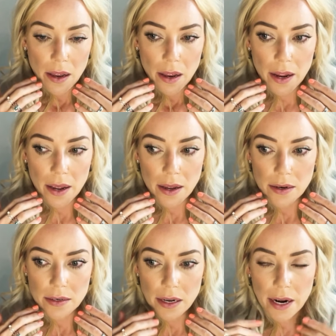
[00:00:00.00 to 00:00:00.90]

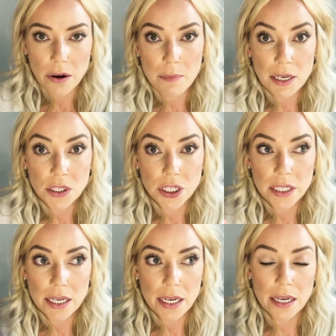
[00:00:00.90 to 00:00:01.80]
And I know I
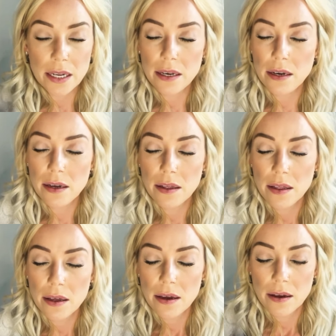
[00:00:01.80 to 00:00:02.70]
mentioned in
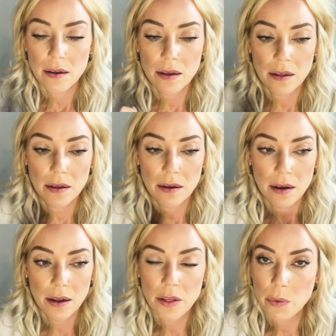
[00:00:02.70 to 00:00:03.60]

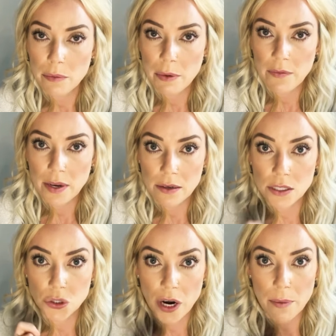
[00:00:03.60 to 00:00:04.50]
another one of my videos,
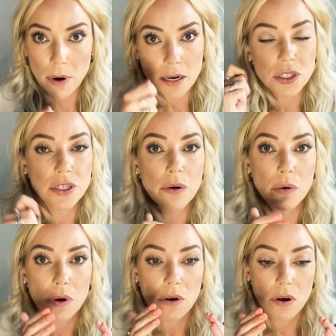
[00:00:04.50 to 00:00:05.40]
a dry brush.
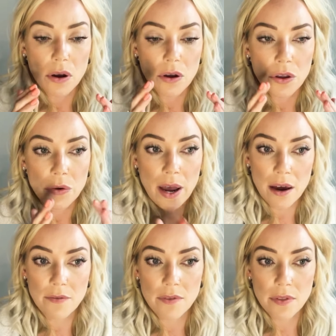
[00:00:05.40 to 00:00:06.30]
So you
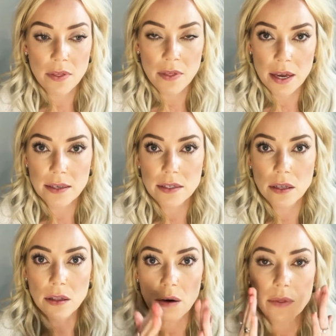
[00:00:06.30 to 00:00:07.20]
have this
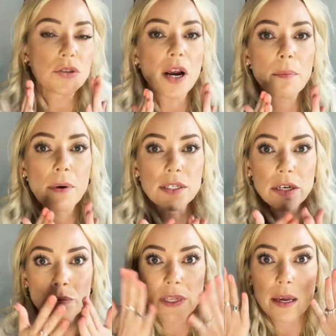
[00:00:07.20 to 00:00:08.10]
along with a dry brush. It
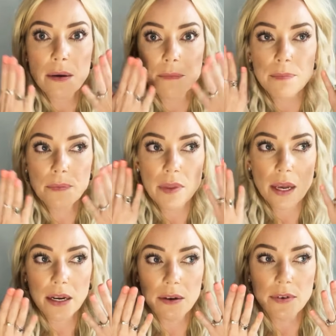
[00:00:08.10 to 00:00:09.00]
really
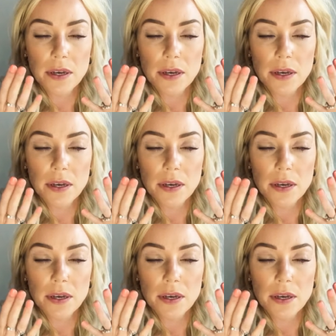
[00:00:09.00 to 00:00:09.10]
kind of